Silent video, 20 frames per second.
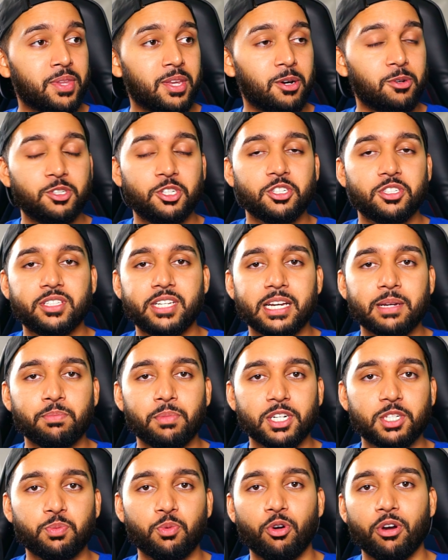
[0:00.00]
it would just take
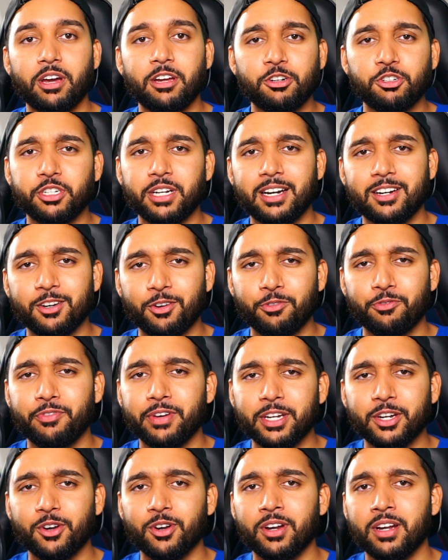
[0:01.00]
much more energy out of your
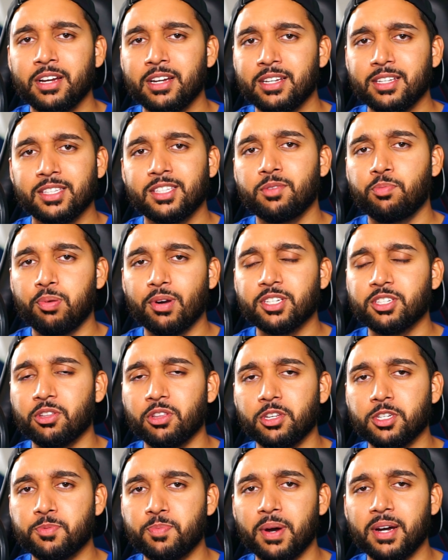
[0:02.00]
finger to press on
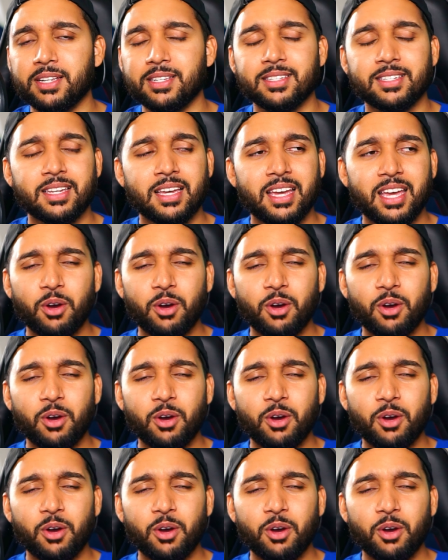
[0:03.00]
those buttons.